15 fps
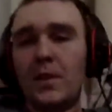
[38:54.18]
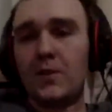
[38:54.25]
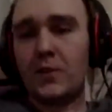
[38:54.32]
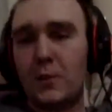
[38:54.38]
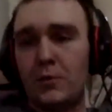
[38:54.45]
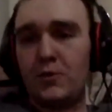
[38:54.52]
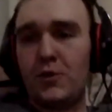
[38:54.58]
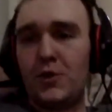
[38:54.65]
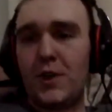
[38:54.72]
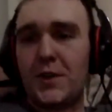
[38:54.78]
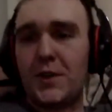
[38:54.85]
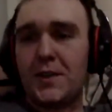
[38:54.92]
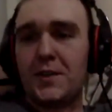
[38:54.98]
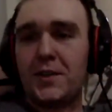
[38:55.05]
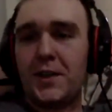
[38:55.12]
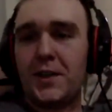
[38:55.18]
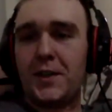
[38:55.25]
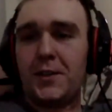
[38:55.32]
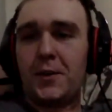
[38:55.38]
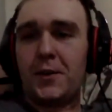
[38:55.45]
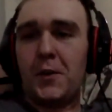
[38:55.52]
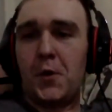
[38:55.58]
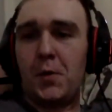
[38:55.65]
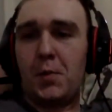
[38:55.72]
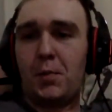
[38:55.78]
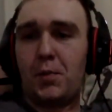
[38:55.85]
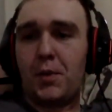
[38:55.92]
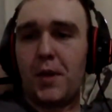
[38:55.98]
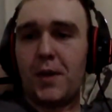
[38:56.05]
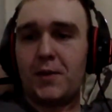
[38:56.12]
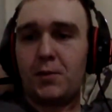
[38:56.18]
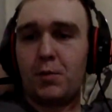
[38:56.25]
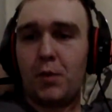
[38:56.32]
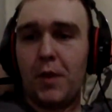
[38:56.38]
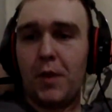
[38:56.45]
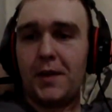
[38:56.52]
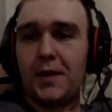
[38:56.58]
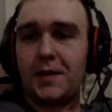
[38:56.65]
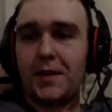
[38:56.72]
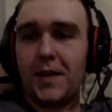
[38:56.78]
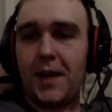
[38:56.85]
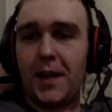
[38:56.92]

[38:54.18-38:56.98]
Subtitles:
So Justin says, although a press print